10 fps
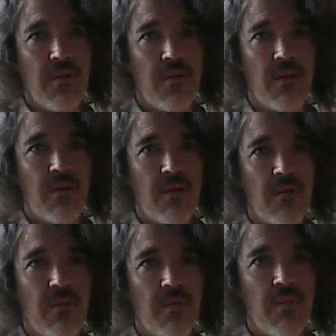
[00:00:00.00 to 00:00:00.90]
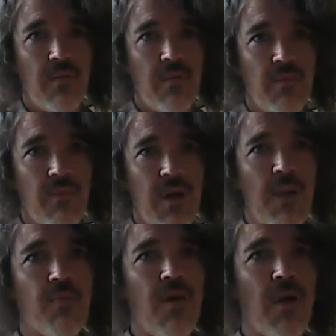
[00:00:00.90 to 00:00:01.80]
Uh,
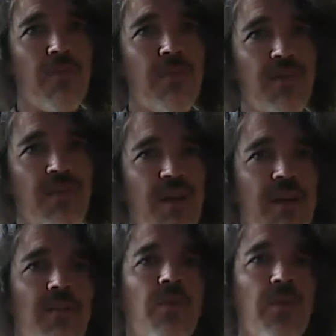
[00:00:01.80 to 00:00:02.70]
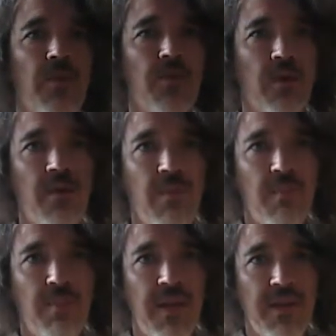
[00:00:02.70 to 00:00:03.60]
I probably said when you were talking
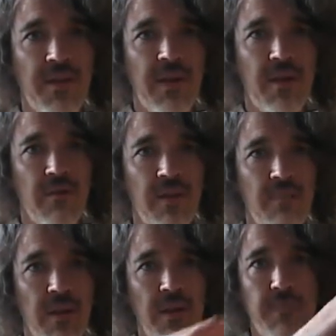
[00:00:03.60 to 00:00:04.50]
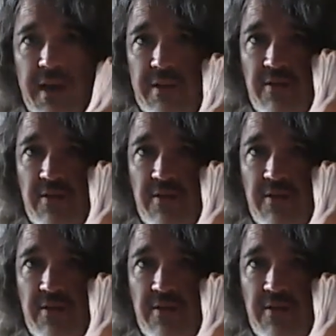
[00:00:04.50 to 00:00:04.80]
about Planet Caravan by Black